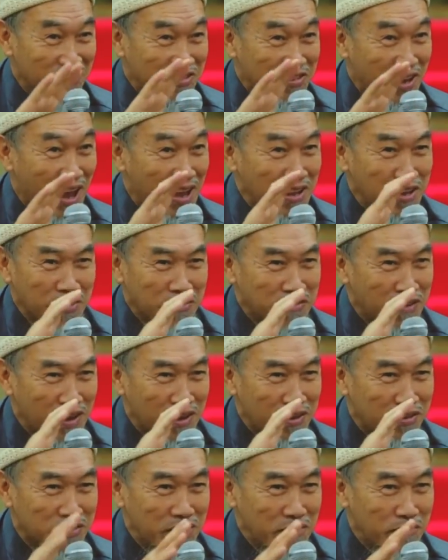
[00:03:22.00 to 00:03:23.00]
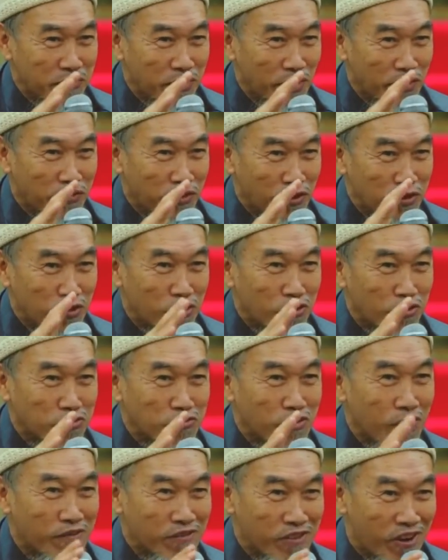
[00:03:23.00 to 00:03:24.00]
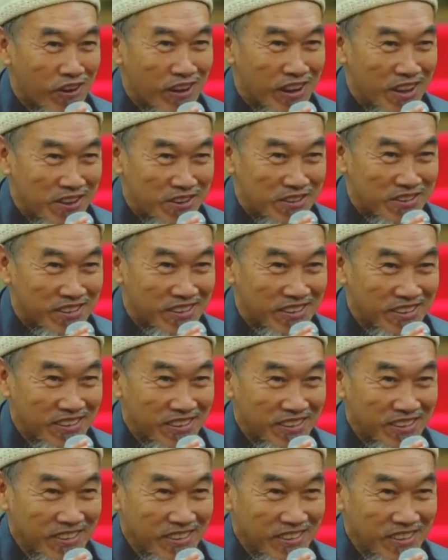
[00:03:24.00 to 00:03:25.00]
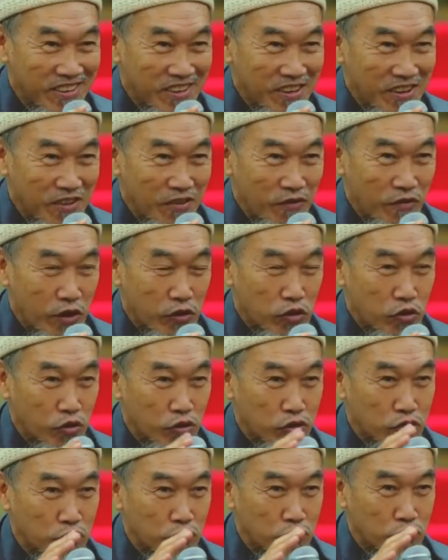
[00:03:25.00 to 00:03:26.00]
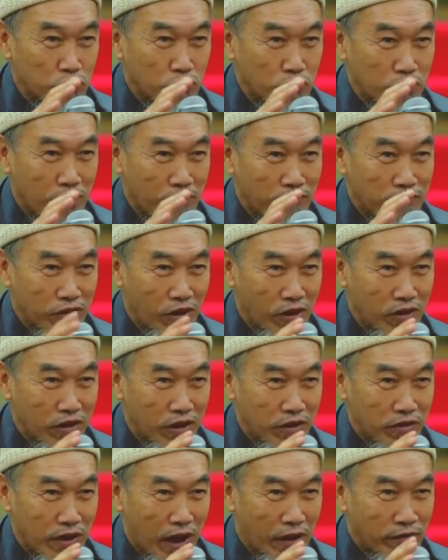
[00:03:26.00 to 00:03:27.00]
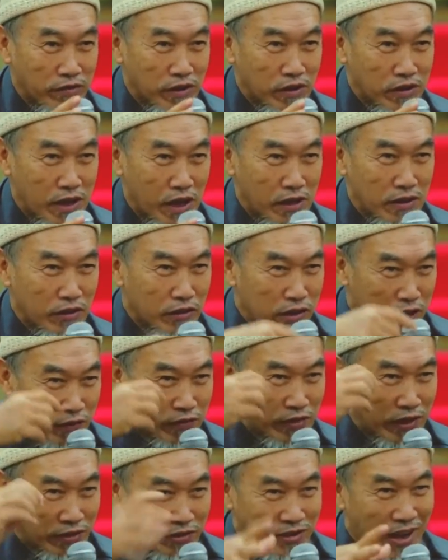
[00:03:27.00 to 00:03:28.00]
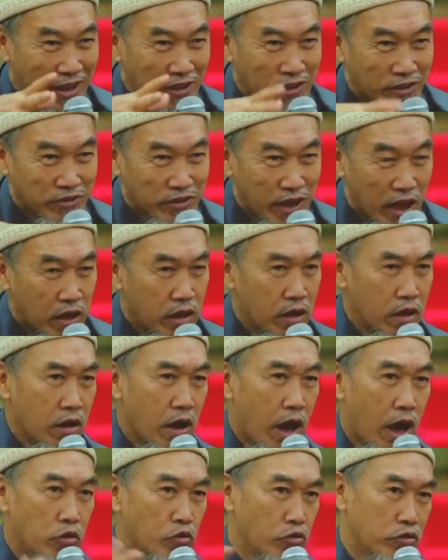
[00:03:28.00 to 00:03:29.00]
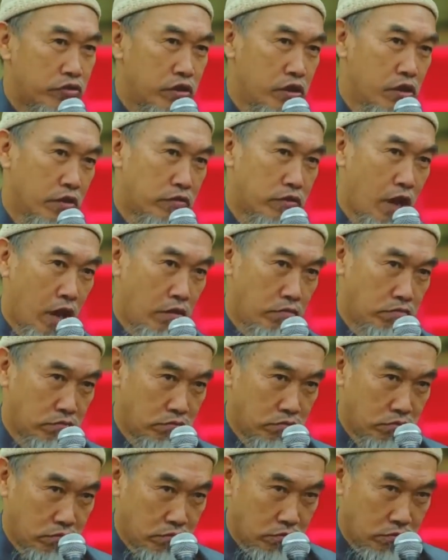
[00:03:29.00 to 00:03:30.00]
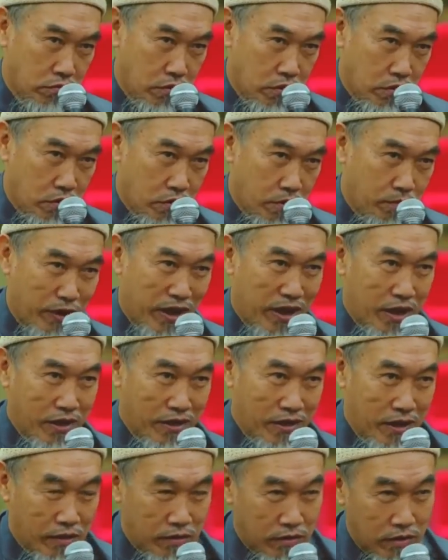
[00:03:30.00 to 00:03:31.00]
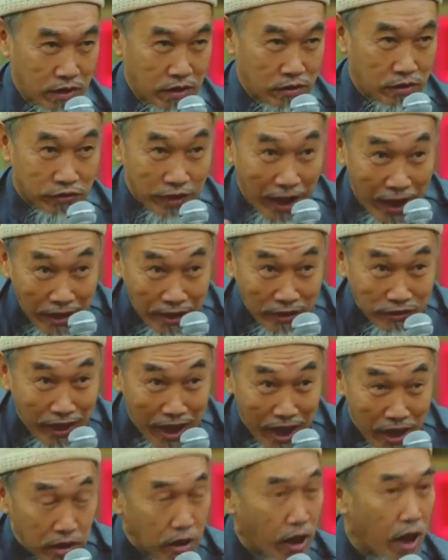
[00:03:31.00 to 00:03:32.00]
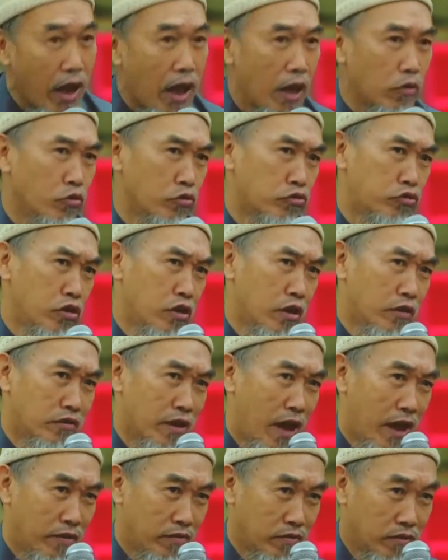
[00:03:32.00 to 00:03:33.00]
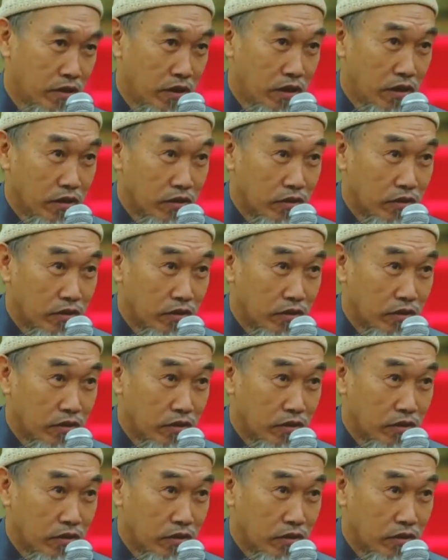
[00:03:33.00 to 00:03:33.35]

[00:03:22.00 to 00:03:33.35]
The sign is very simple for those who have knowledge. For those who don't have knowledge, after that, even the sign is there, I don't see the sign. Pray again. The sign is there, I don't see the sign.